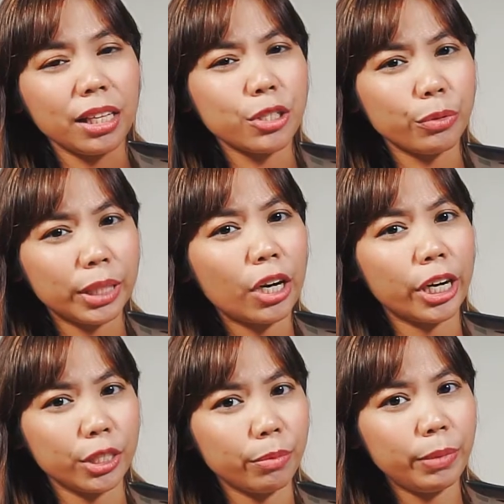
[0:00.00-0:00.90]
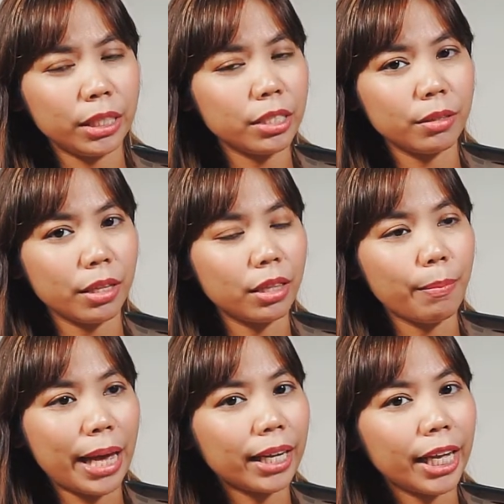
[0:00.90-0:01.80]
it's really hard to beat because the
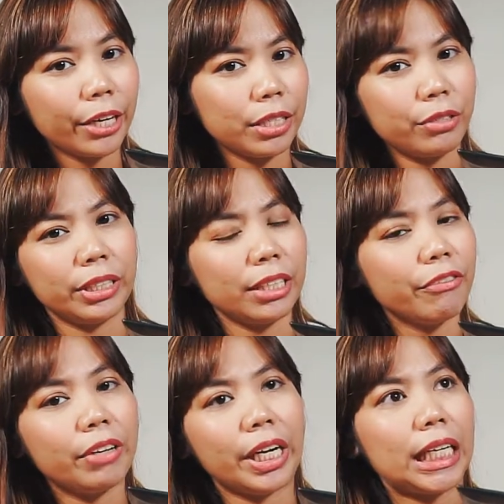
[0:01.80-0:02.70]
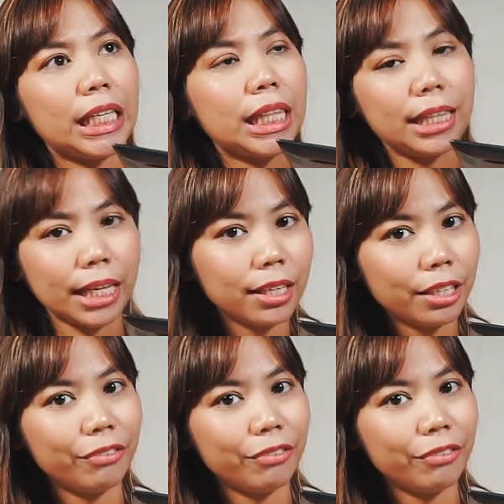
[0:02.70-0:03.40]
Mac Air is really very thin and